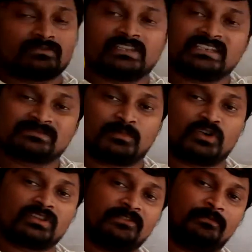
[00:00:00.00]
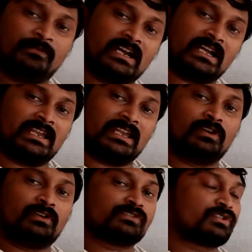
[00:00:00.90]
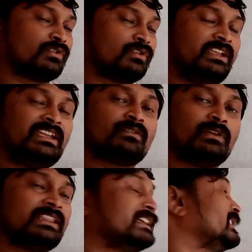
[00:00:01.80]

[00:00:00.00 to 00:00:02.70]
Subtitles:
these both, if we are able to show equal, then